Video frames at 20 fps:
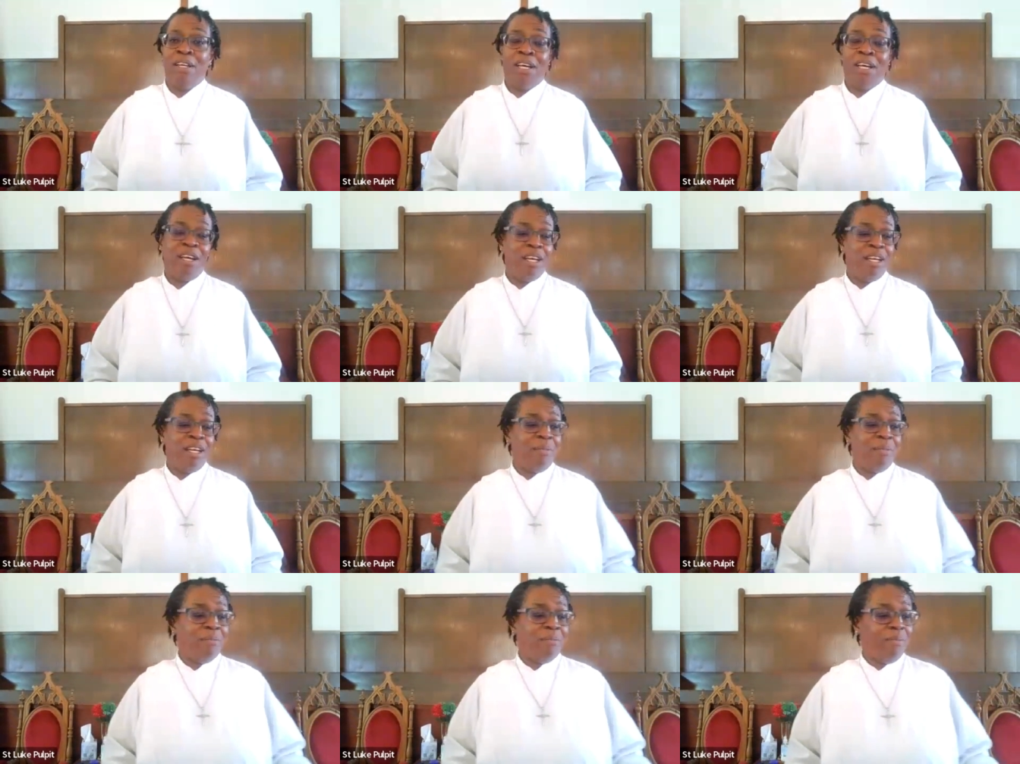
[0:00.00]

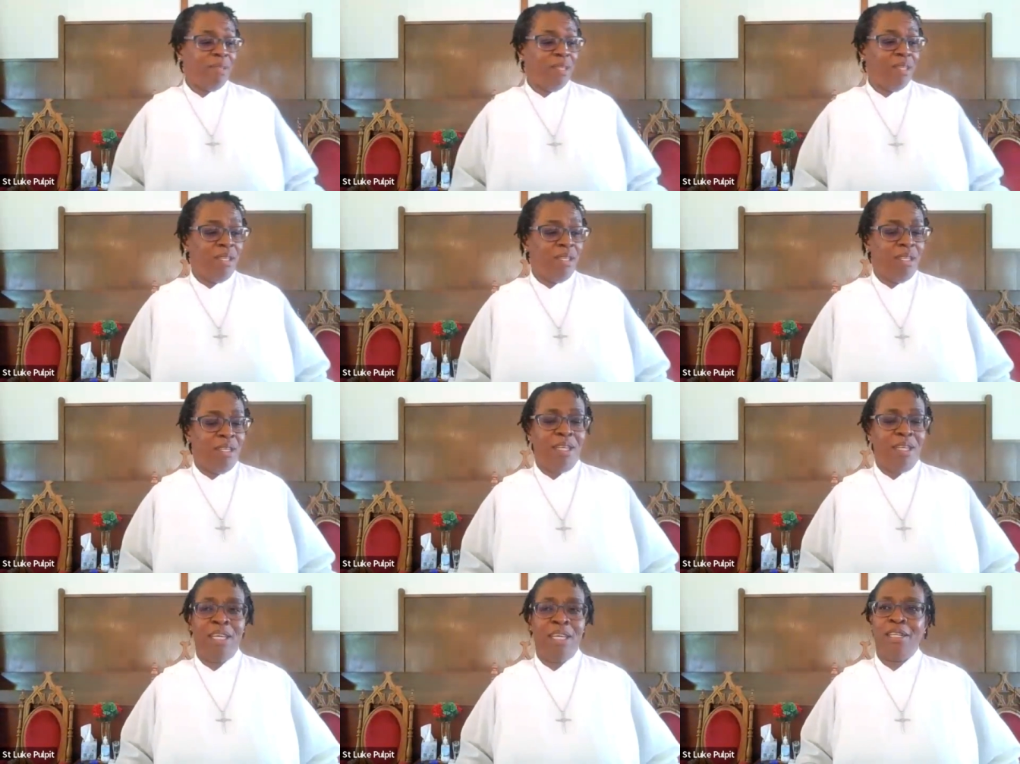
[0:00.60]
Um,
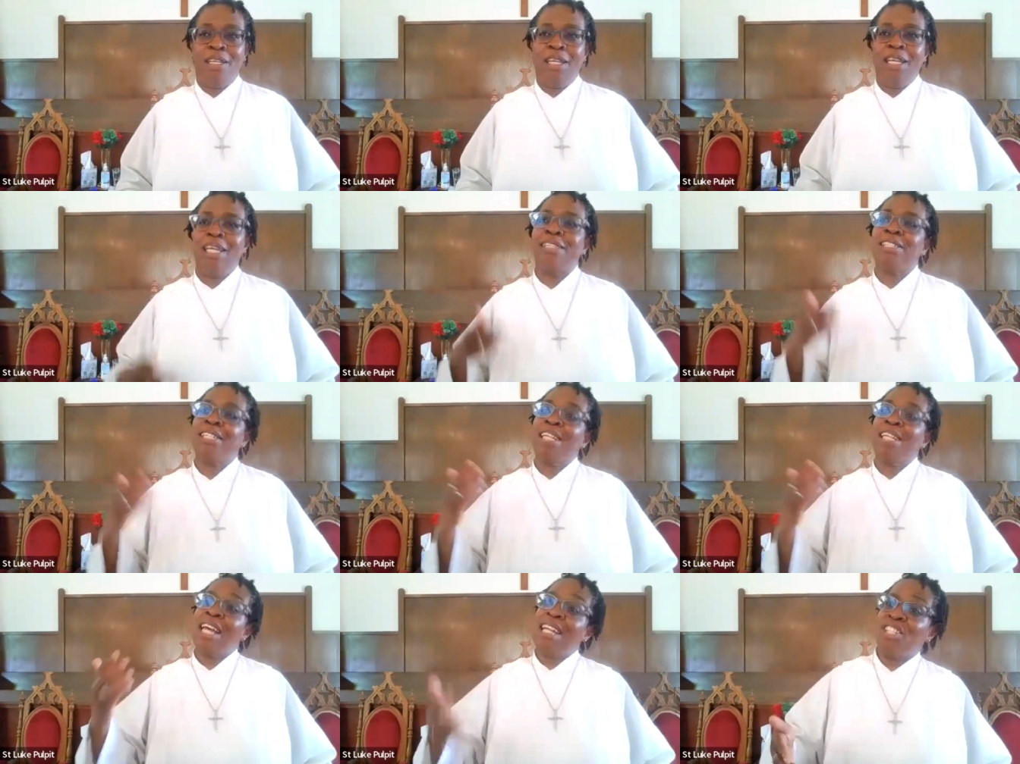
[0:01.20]
it,
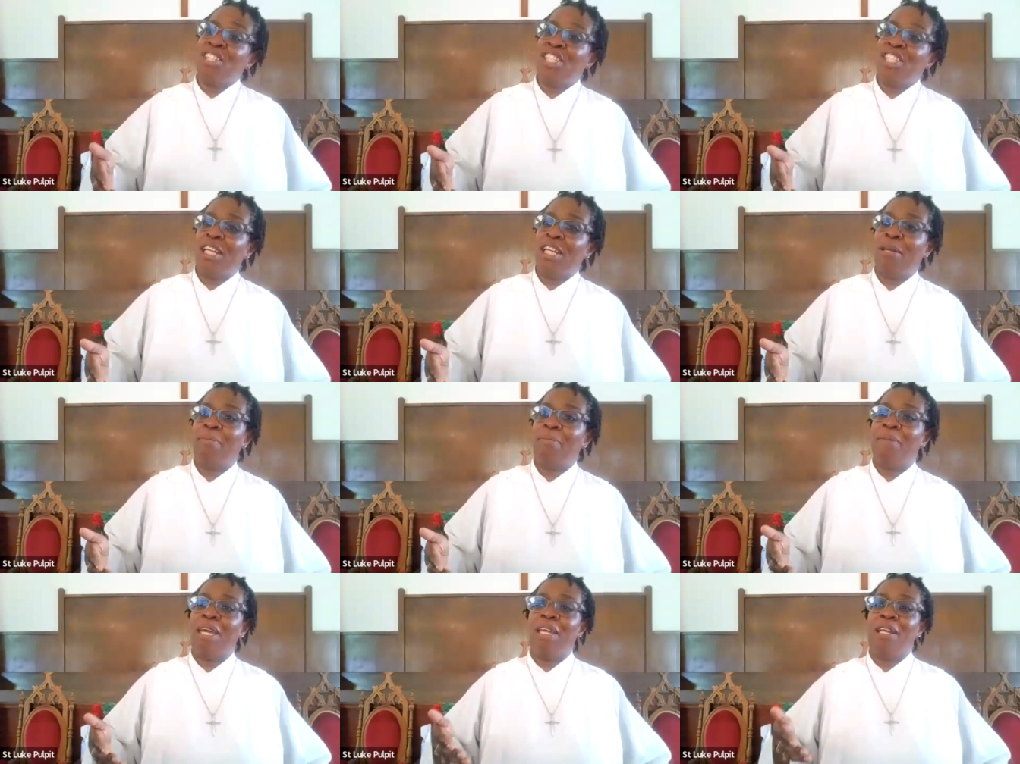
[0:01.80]
it touched
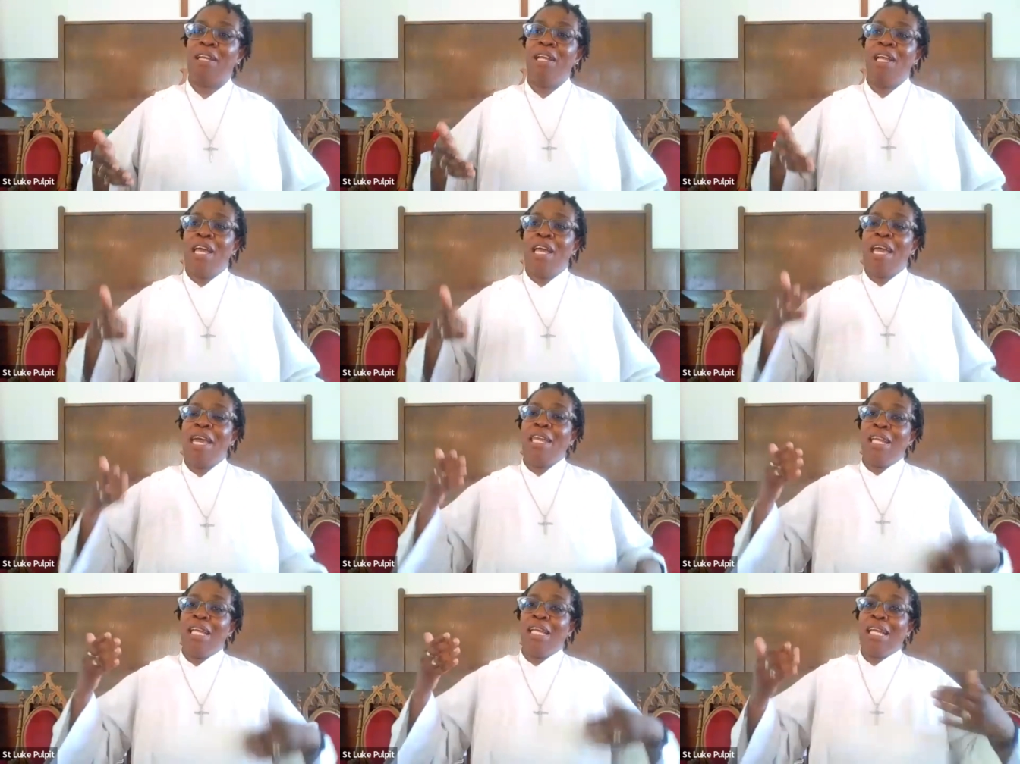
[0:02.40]
him and it,
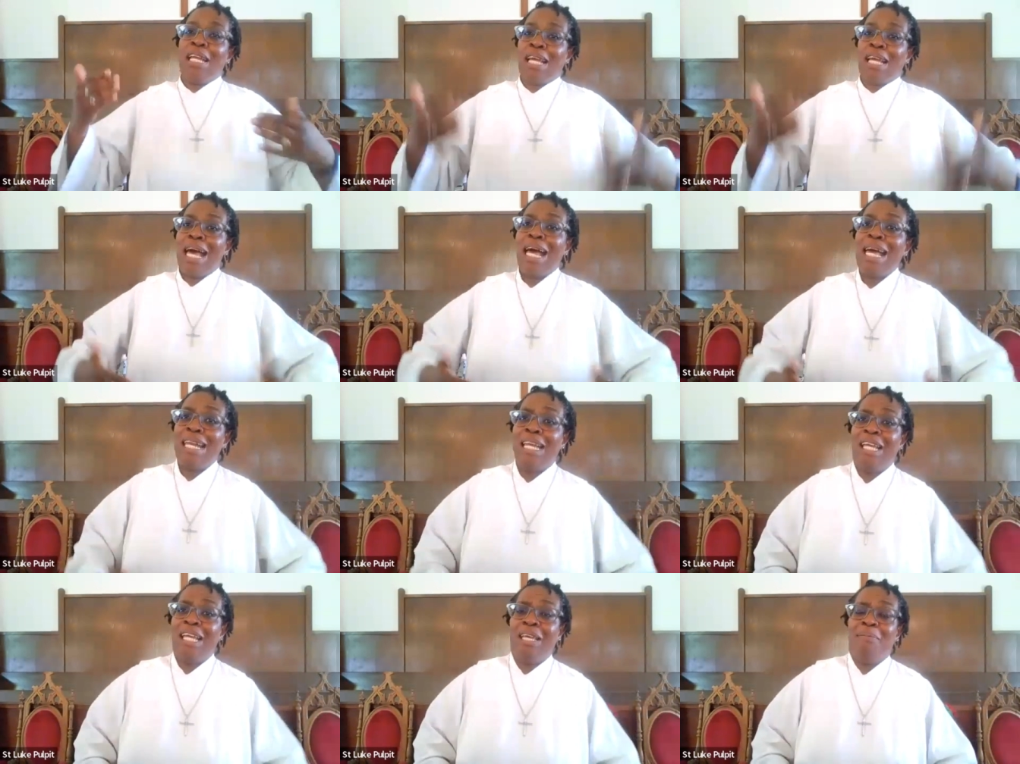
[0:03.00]
and it got
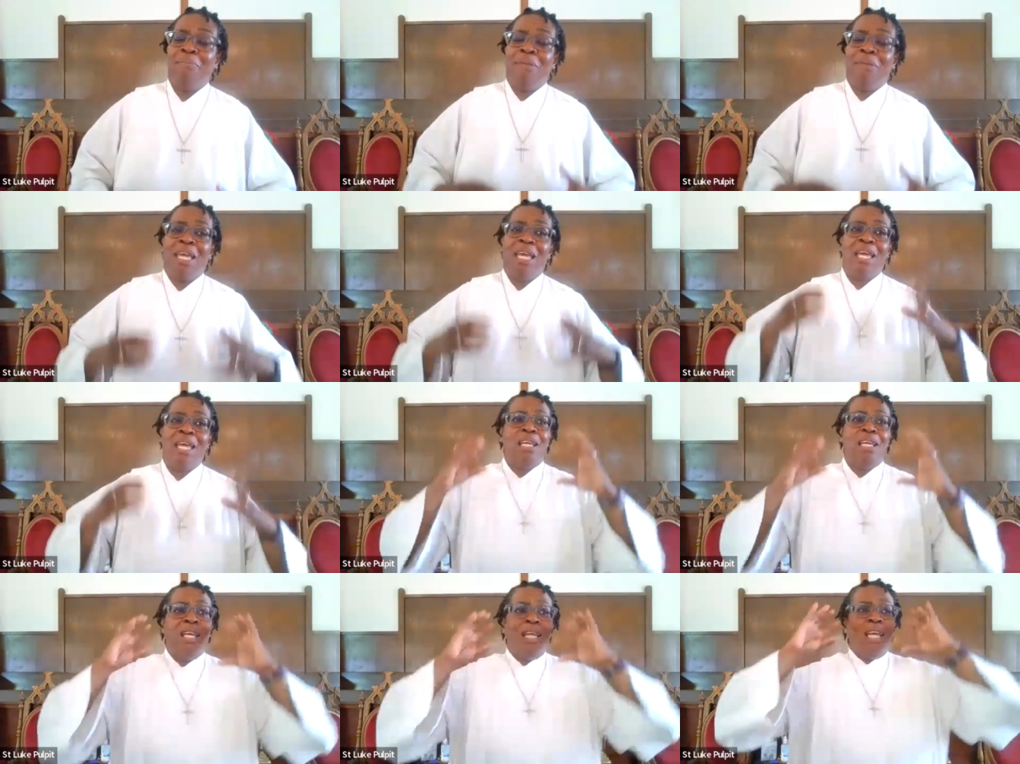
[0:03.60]
him
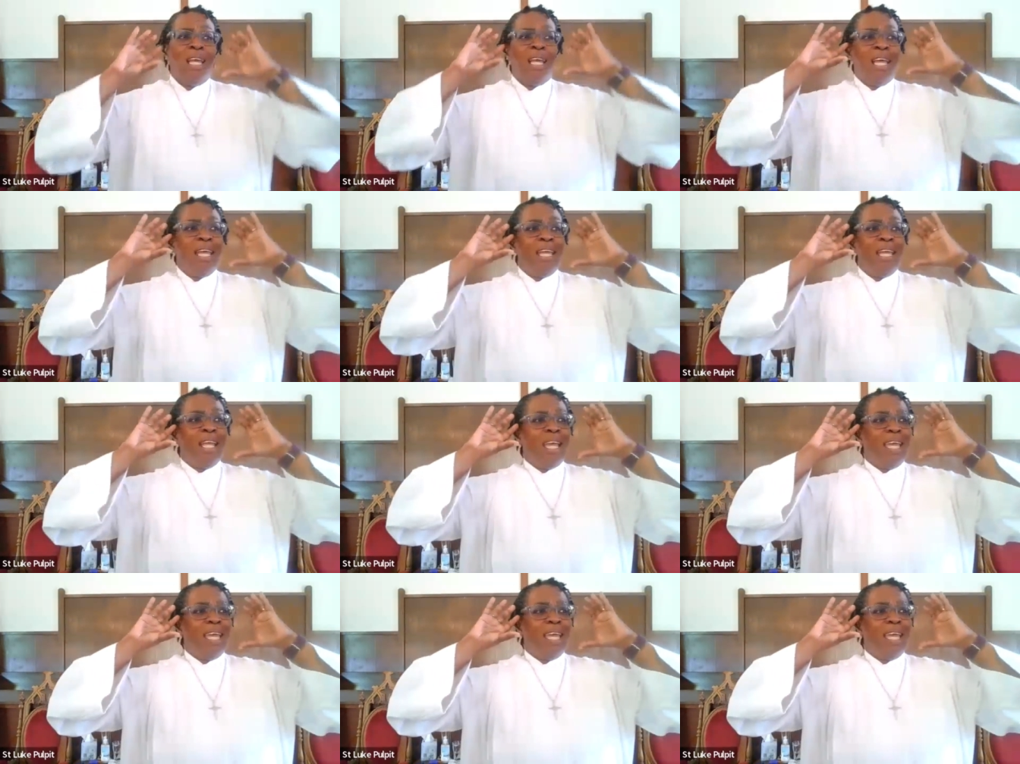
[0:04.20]
and, and,